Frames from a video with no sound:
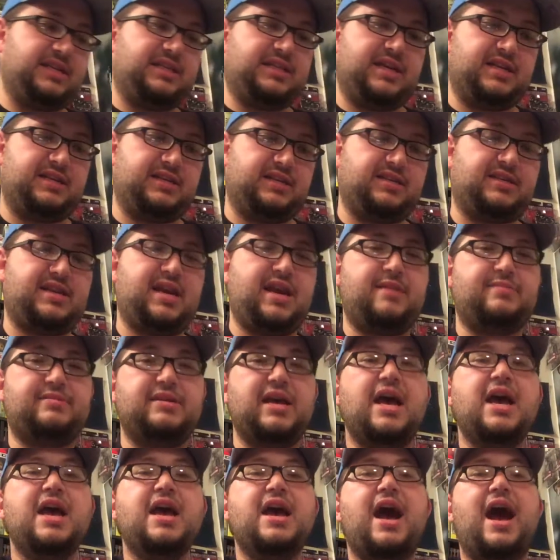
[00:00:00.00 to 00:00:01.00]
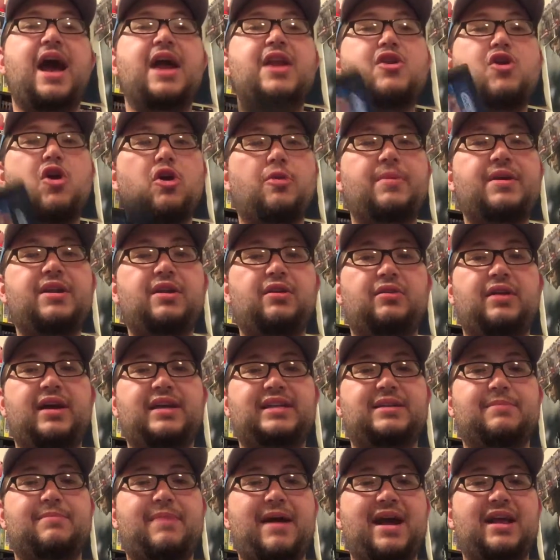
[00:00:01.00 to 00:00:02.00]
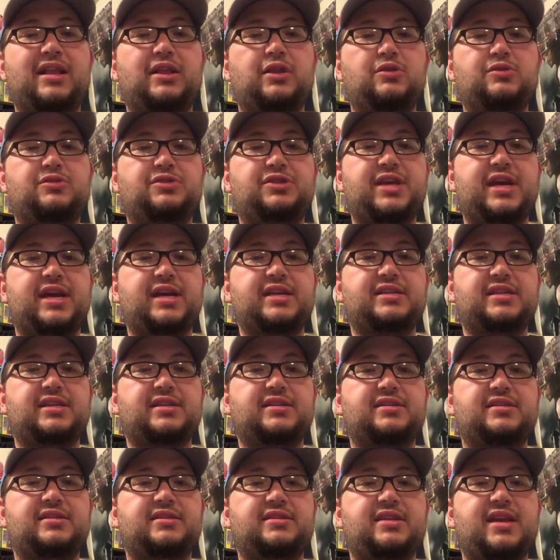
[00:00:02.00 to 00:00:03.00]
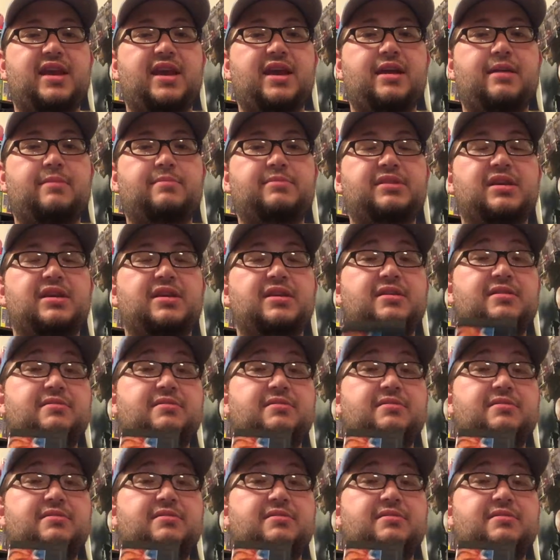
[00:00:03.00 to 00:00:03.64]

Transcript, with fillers: Genesis games. I normally don't like to buy loose Sega Genesis games